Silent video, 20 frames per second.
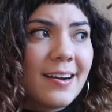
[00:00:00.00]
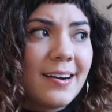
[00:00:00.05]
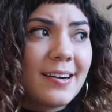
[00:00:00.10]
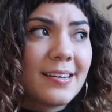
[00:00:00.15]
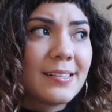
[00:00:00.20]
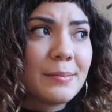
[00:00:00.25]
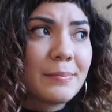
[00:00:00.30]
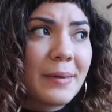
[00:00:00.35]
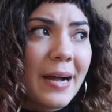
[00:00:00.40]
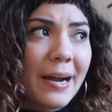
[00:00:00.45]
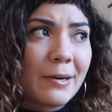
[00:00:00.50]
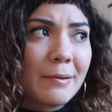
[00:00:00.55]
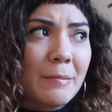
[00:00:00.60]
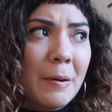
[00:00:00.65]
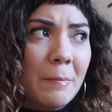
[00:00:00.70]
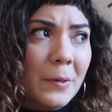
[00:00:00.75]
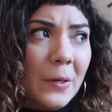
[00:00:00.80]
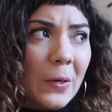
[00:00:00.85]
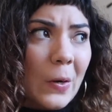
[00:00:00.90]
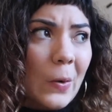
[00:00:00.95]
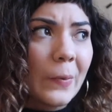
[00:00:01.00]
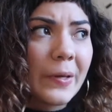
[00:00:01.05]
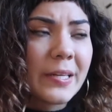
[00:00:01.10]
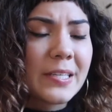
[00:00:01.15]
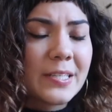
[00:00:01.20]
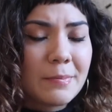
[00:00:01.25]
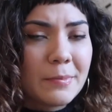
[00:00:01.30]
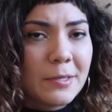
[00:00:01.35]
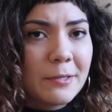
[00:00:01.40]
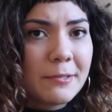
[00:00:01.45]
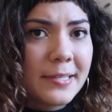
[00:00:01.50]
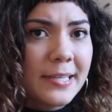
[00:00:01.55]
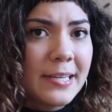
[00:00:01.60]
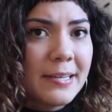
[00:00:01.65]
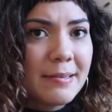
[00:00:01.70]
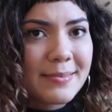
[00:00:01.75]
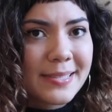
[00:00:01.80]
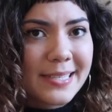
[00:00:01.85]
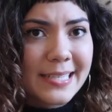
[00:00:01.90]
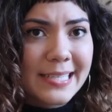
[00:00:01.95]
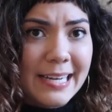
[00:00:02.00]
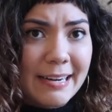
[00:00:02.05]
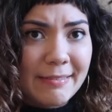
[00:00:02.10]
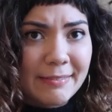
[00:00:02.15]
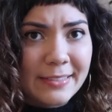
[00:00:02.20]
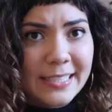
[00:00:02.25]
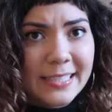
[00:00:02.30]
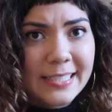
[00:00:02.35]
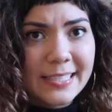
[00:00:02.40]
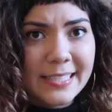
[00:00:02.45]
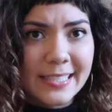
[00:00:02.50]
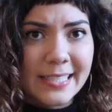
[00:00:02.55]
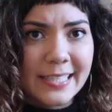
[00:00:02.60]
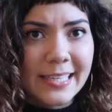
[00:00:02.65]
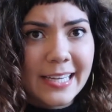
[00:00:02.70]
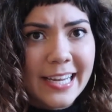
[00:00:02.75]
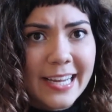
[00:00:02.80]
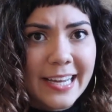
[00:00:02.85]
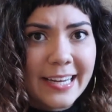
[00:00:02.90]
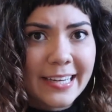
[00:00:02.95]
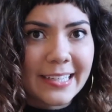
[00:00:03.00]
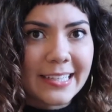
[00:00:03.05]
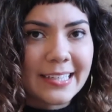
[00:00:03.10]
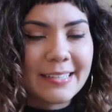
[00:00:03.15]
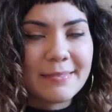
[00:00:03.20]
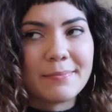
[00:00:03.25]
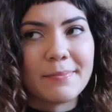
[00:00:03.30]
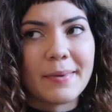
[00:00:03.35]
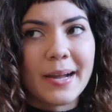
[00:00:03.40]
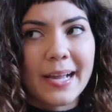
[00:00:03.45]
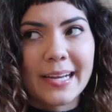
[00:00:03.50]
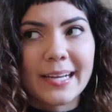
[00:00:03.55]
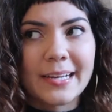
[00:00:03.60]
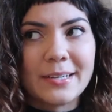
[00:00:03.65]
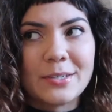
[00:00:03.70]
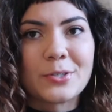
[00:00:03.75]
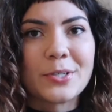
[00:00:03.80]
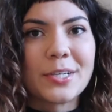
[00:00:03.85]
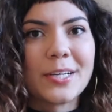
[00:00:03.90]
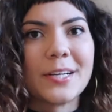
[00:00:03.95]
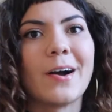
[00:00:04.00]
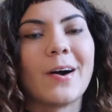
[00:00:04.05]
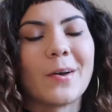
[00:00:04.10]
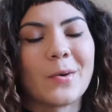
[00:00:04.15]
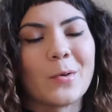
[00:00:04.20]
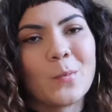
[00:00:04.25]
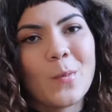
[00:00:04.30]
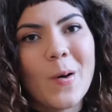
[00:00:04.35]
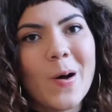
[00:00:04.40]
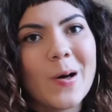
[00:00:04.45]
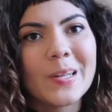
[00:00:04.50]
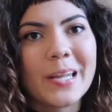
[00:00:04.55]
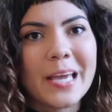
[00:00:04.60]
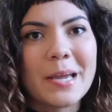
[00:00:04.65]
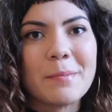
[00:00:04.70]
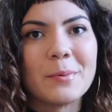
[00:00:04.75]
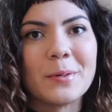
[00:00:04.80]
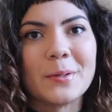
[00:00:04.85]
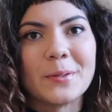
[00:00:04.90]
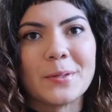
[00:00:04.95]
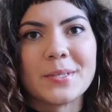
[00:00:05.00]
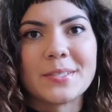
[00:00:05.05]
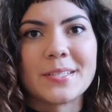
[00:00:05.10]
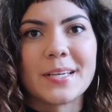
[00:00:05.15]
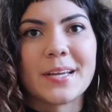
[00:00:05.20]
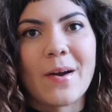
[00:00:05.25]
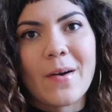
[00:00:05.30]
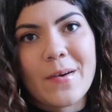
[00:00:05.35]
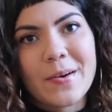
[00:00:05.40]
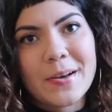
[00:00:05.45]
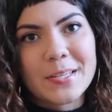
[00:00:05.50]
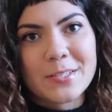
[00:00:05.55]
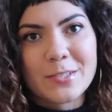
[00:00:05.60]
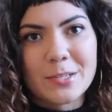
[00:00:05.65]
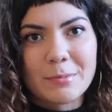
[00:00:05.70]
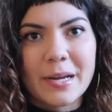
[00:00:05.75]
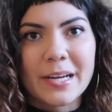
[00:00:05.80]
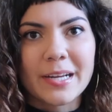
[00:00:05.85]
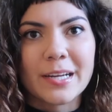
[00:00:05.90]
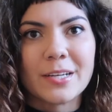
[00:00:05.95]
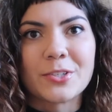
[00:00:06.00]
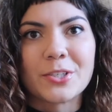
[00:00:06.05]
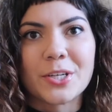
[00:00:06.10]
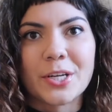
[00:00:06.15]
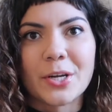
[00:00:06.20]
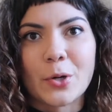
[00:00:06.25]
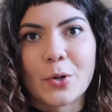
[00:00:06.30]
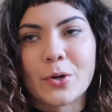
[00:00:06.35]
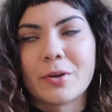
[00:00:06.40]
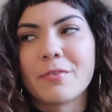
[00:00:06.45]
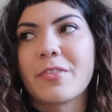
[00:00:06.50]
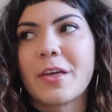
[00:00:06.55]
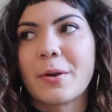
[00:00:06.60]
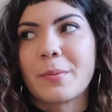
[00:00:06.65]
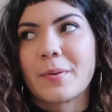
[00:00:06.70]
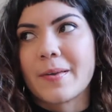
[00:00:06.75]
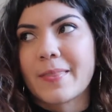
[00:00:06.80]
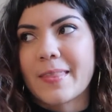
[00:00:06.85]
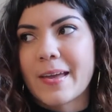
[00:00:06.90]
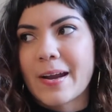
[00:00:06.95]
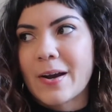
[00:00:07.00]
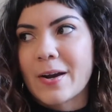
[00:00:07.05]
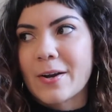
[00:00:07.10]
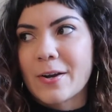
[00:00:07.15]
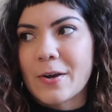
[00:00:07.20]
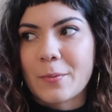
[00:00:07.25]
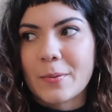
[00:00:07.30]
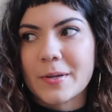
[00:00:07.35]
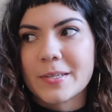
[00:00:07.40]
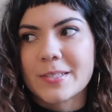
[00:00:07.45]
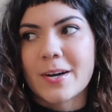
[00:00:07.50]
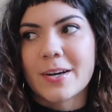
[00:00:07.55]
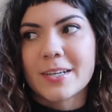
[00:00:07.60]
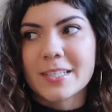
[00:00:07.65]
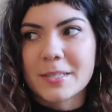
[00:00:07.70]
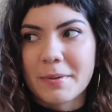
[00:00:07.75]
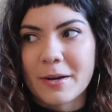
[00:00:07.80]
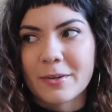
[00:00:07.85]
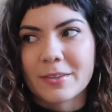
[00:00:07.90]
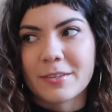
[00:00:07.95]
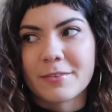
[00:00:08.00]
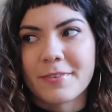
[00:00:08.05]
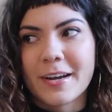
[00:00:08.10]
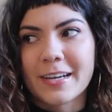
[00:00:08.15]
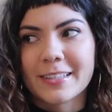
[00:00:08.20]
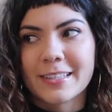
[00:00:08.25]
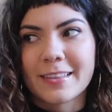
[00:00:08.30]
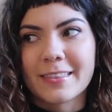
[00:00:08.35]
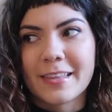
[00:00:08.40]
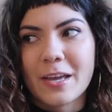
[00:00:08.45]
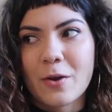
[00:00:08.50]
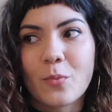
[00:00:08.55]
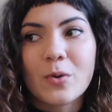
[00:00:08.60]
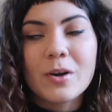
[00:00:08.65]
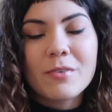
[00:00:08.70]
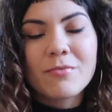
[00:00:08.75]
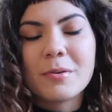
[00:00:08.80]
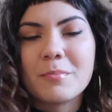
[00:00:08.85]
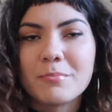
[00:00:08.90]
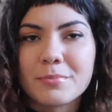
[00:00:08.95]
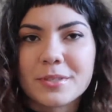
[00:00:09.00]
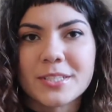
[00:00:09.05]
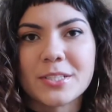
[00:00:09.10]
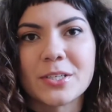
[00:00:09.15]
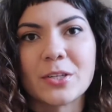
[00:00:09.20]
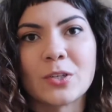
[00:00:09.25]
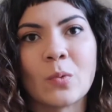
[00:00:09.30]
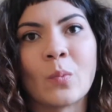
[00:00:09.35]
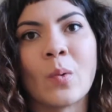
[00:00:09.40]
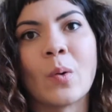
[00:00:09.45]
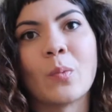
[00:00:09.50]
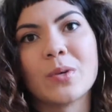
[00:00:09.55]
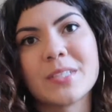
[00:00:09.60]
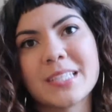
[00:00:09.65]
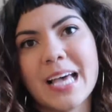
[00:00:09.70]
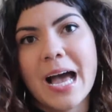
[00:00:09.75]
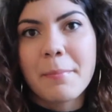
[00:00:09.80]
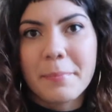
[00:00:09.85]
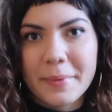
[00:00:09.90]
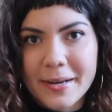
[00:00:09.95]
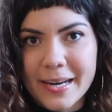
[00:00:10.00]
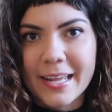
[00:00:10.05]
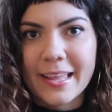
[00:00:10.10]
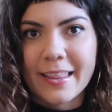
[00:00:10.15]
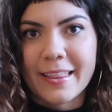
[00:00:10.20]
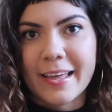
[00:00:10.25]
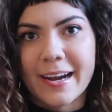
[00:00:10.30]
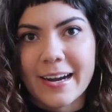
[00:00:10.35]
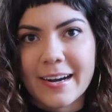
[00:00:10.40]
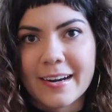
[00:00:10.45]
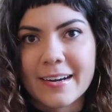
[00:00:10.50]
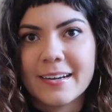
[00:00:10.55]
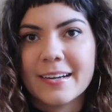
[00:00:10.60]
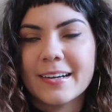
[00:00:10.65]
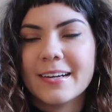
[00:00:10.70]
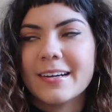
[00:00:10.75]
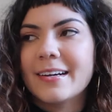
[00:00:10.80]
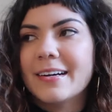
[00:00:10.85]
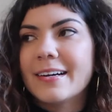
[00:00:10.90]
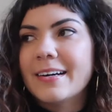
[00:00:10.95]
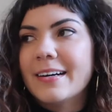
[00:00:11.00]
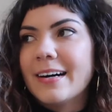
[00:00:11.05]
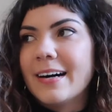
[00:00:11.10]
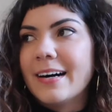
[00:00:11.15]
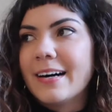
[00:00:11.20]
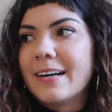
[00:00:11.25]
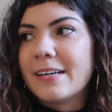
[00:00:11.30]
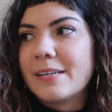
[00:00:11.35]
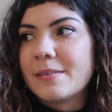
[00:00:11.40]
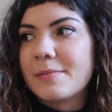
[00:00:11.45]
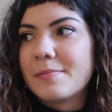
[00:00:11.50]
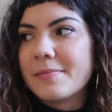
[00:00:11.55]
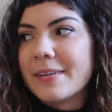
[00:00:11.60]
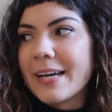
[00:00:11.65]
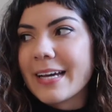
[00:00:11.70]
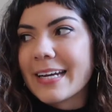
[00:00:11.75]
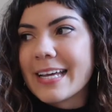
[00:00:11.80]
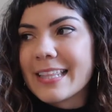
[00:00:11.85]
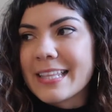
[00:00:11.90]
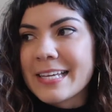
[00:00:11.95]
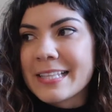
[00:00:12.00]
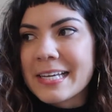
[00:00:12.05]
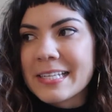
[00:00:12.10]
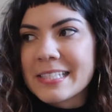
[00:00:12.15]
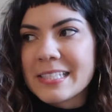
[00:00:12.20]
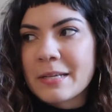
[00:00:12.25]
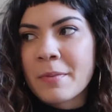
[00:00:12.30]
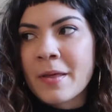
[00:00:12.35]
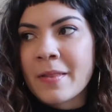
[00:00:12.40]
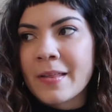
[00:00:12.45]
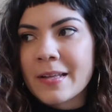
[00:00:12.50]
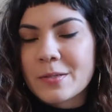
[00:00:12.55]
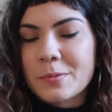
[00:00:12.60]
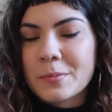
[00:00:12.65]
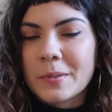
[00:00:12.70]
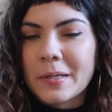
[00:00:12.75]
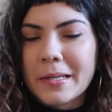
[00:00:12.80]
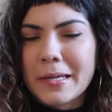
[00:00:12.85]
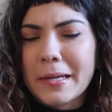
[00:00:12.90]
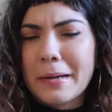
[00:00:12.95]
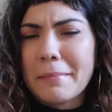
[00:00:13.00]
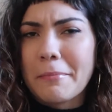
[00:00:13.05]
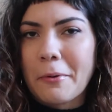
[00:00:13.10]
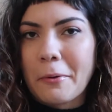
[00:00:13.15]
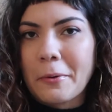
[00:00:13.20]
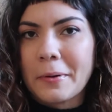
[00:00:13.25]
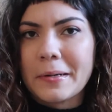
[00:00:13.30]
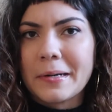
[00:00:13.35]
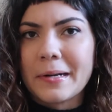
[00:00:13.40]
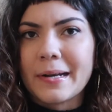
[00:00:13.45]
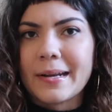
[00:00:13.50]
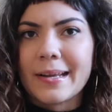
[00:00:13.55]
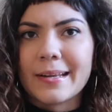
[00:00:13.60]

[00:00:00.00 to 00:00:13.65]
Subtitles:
I remember going to museums and never seeing my country on a wall label or seeing artists from my country, or if they were there, no one talked about the fact that they were from Brazil or what was happening there. And I think that's something that's really important.